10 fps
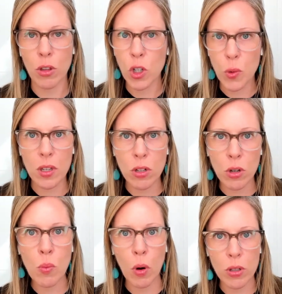those were the
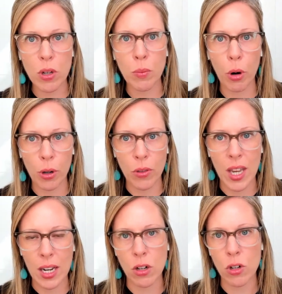two most important
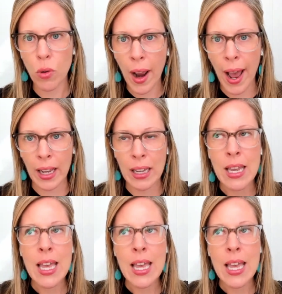things to track.